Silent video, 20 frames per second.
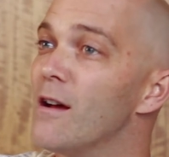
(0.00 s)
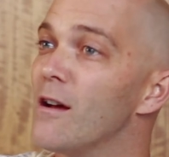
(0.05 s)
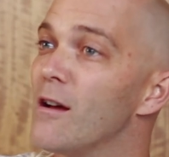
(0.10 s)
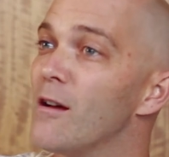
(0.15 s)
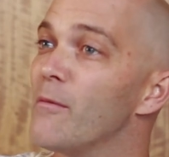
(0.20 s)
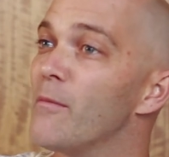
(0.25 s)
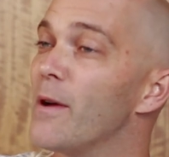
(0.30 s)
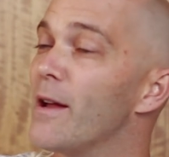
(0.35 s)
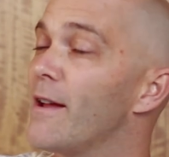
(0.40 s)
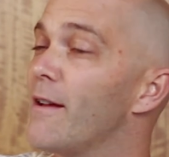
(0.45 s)

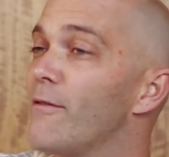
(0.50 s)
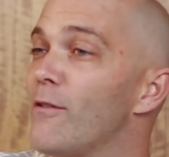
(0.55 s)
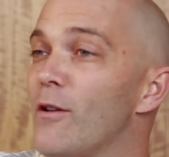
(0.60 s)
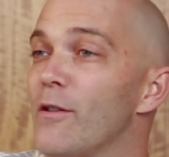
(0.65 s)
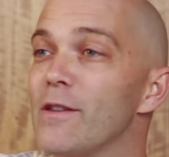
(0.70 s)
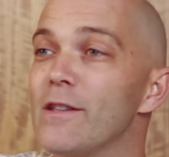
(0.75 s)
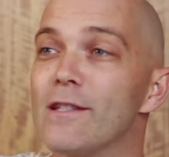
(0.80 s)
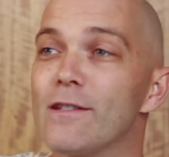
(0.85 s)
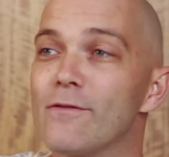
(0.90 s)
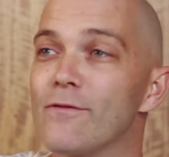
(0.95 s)
Um, I have
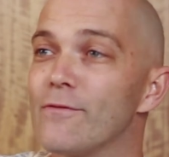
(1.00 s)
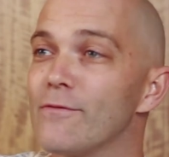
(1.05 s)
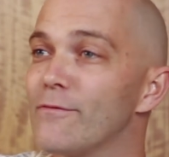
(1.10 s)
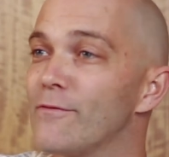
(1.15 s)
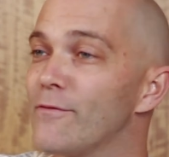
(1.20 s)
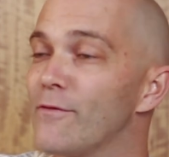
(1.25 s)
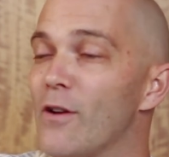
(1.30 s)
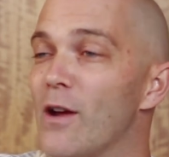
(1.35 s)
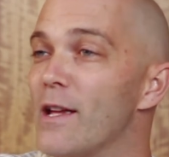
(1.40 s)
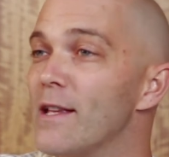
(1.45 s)
all these
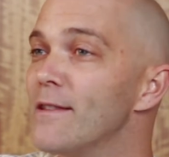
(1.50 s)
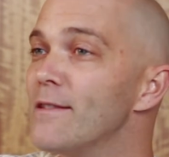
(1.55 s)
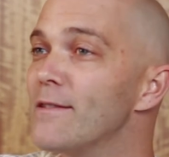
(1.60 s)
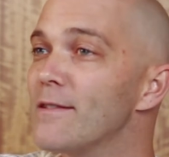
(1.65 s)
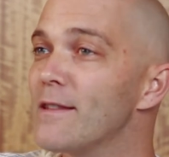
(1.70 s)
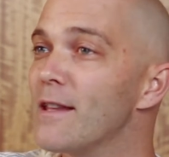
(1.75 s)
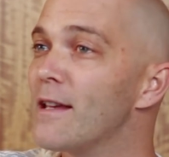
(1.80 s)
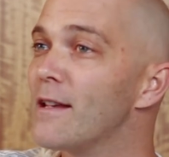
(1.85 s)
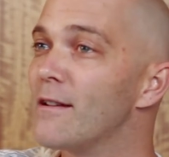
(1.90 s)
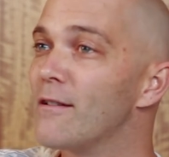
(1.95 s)

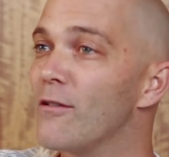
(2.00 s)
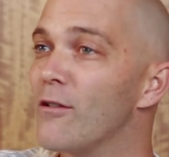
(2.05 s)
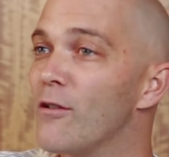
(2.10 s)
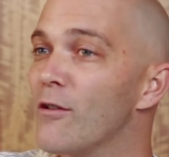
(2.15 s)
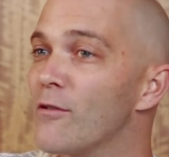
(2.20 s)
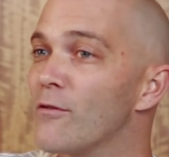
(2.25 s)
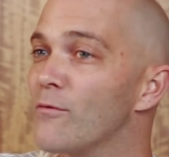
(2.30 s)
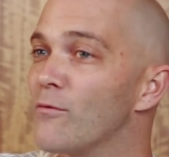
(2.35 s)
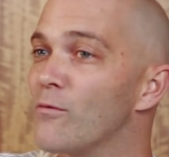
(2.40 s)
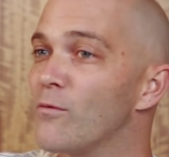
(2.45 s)
friends that
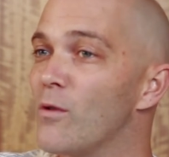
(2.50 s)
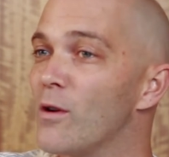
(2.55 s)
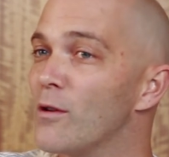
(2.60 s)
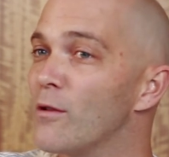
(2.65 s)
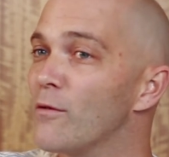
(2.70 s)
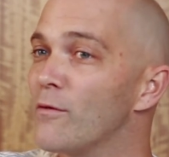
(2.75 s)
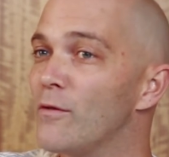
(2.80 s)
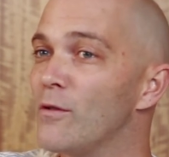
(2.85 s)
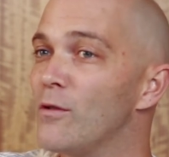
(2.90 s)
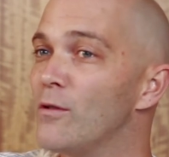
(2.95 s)
are
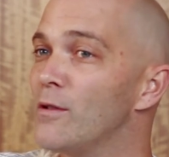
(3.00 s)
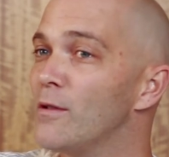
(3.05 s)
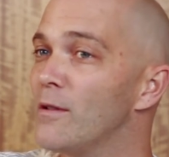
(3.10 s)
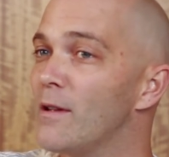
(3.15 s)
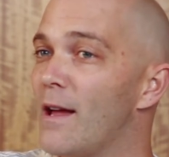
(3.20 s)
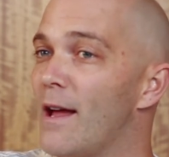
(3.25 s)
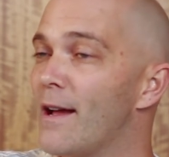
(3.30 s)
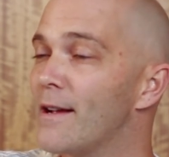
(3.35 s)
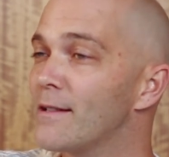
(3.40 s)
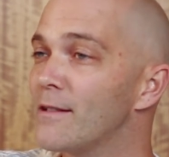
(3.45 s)

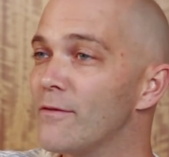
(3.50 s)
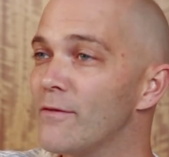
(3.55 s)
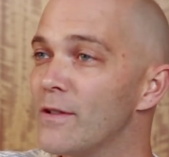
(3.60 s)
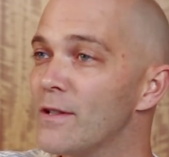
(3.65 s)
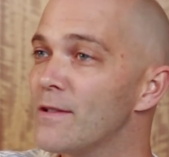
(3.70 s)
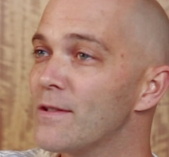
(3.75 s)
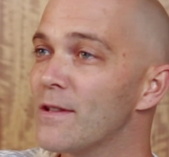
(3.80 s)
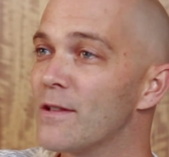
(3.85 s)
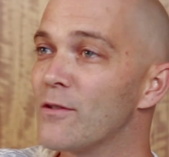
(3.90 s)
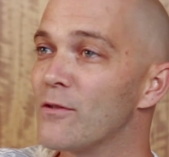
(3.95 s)
wonderful
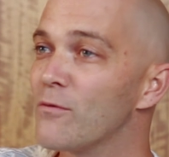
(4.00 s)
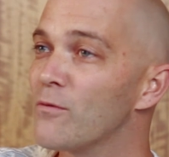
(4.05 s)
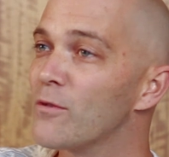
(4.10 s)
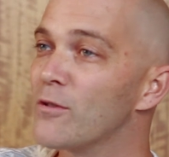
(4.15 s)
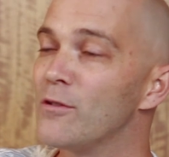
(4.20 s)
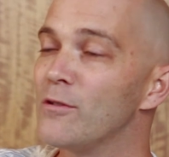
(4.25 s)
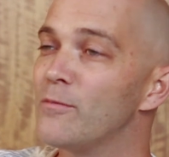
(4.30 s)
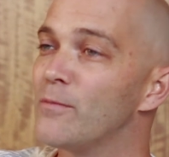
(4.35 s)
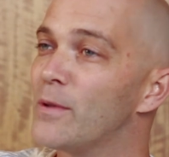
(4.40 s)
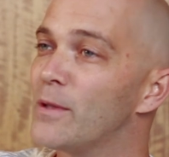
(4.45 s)
activists in the
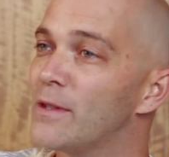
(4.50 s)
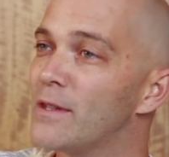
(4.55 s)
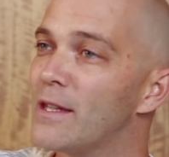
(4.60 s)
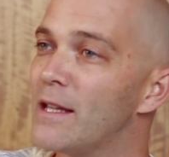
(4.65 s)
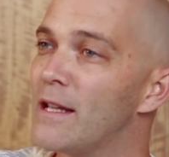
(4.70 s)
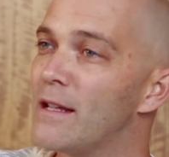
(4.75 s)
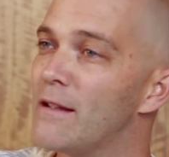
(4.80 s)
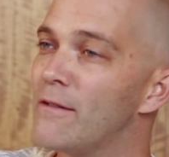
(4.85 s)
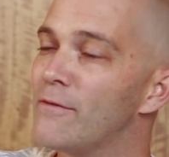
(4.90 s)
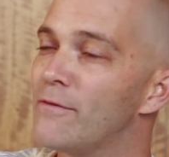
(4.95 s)
world, but
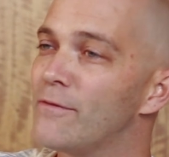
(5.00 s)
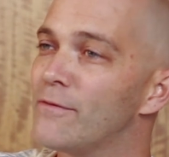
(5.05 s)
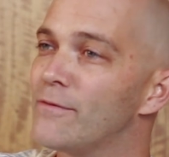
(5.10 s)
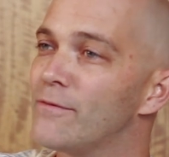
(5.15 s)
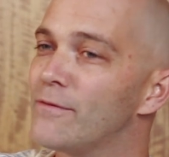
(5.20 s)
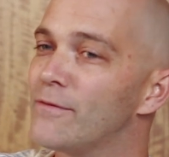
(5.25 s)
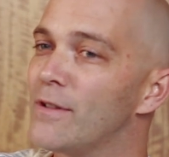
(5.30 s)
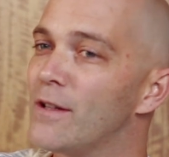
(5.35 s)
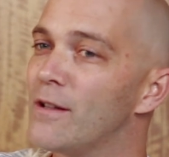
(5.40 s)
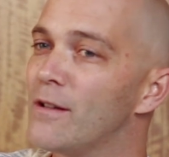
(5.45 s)
they've,
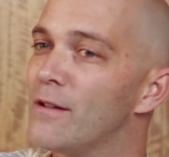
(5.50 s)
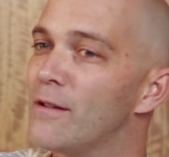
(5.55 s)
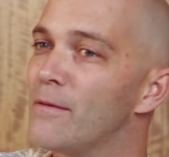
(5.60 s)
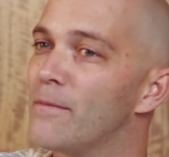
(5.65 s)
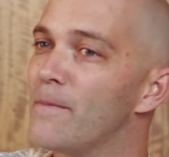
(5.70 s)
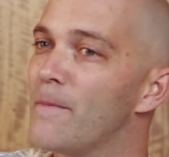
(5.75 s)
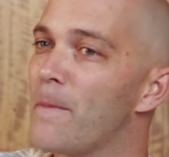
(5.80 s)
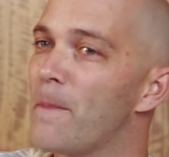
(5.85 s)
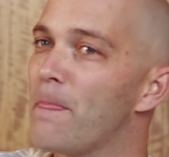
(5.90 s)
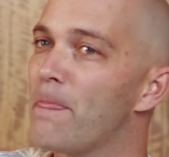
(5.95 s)

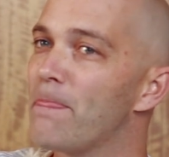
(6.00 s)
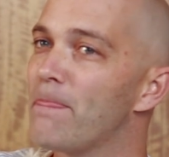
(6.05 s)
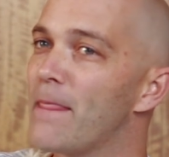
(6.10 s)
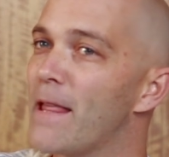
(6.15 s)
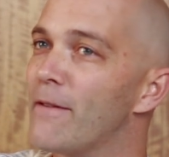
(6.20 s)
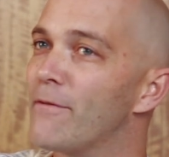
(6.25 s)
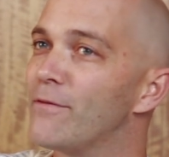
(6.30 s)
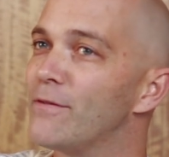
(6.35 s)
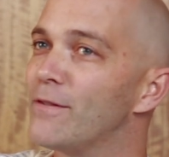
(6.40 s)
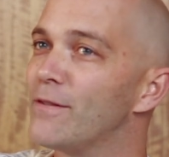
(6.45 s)
um,
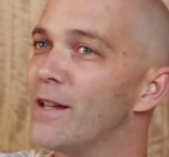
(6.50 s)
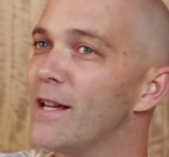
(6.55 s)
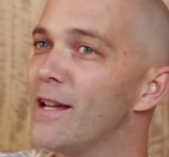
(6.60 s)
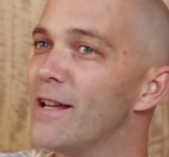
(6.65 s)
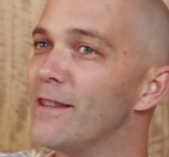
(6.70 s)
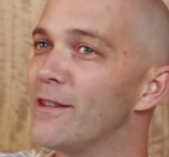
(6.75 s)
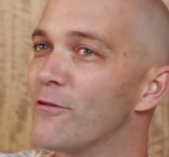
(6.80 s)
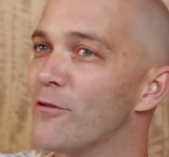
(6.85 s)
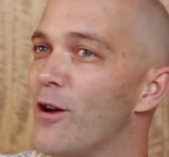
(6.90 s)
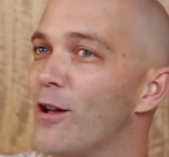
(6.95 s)
they've,
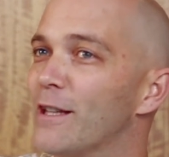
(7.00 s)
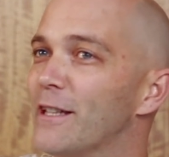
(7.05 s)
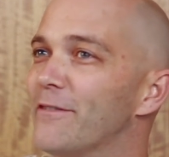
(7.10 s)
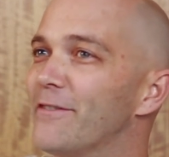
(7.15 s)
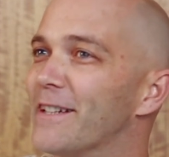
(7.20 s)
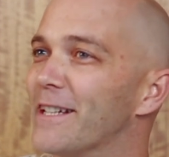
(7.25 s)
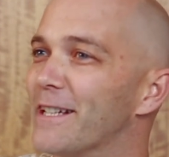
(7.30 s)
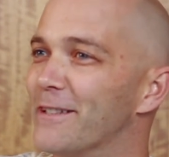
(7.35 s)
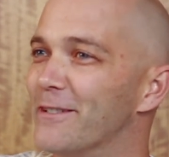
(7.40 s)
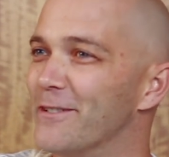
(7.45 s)
they're all
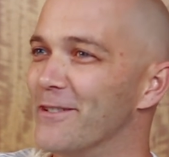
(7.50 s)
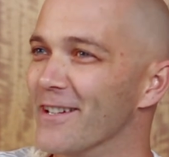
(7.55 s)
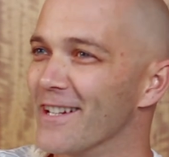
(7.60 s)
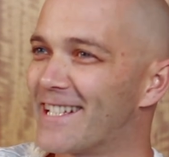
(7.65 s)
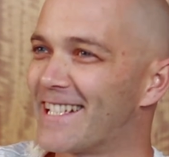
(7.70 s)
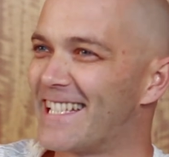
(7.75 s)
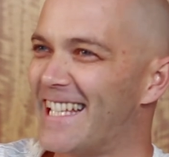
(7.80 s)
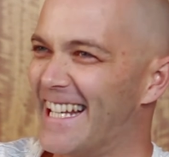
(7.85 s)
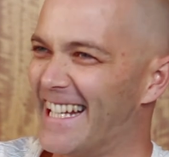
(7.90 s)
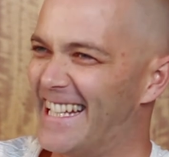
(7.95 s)
living in New
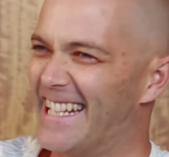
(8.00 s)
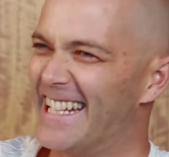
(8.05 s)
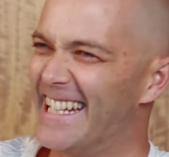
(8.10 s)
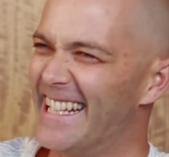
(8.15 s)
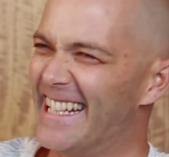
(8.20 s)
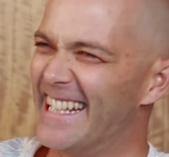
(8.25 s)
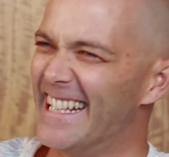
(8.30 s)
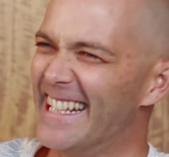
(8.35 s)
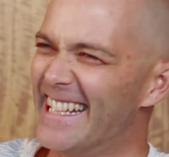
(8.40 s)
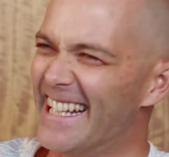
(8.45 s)
York
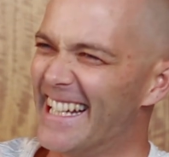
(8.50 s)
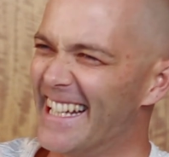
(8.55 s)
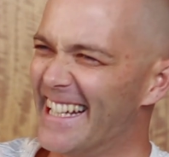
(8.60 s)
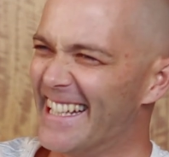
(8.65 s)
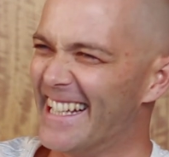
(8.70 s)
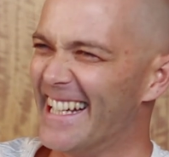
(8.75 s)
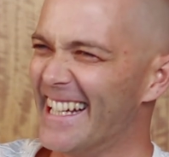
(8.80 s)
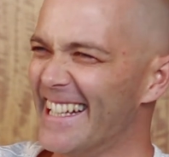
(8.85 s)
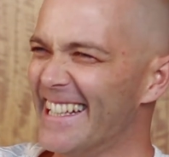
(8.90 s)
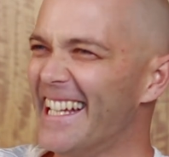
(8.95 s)
City.
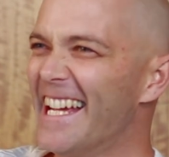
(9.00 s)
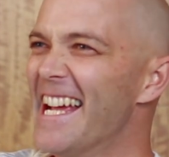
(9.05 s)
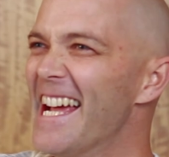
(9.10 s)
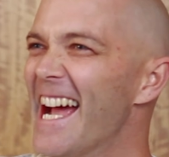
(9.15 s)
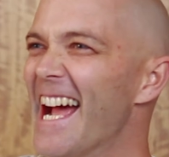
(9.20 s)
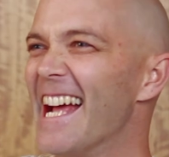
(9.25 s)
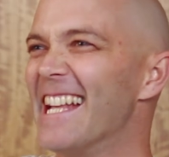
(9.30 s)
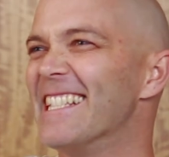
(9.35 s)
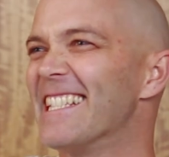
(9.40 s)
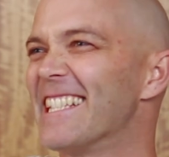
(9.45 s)

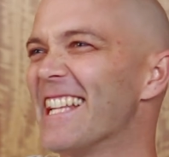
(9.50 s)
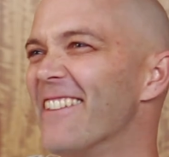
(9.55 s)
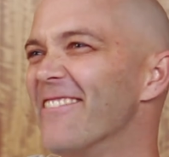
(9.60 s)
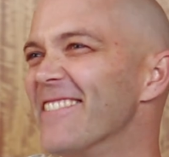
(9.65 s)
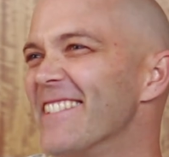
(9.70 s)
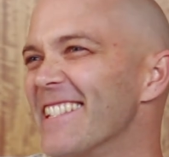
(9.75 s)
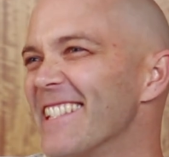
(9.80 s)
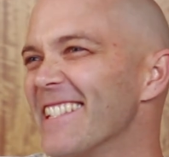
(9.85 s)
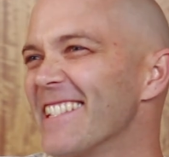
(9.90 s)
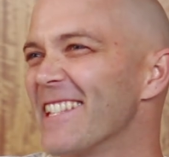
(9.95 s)
and San
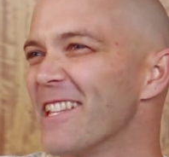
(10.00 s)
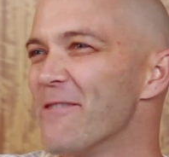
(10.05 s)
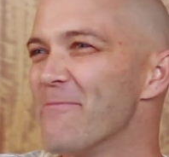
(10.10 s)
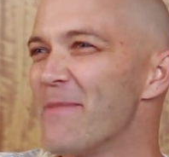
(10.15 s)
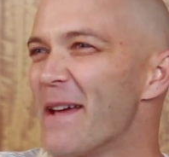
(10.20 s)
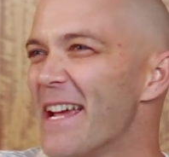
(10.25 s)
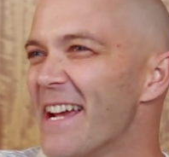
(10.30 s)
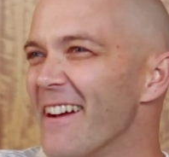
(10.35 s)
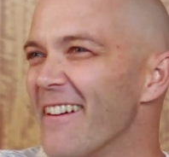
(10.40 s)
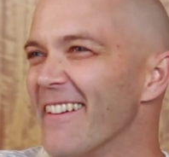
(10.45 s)
Francisco, the Bay